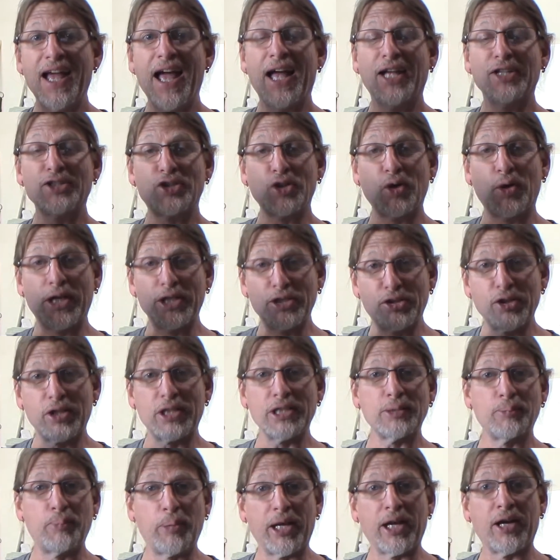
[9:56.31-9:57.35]
And so he took
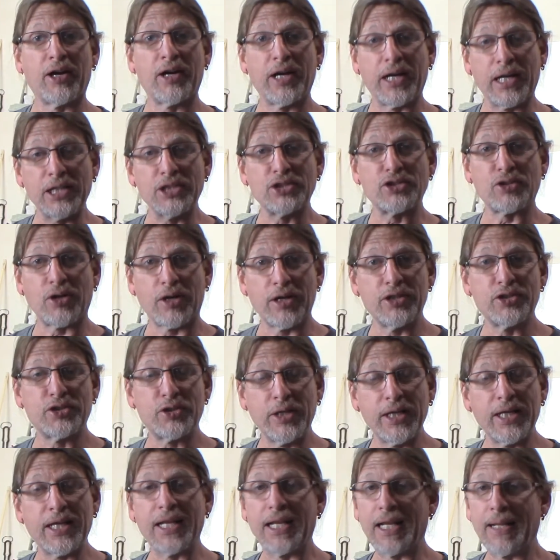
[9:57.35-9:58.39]
his beer and he started
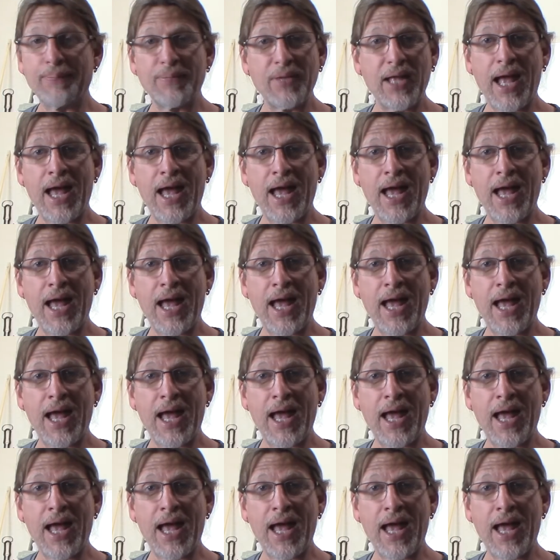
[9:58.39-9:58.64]
drinking.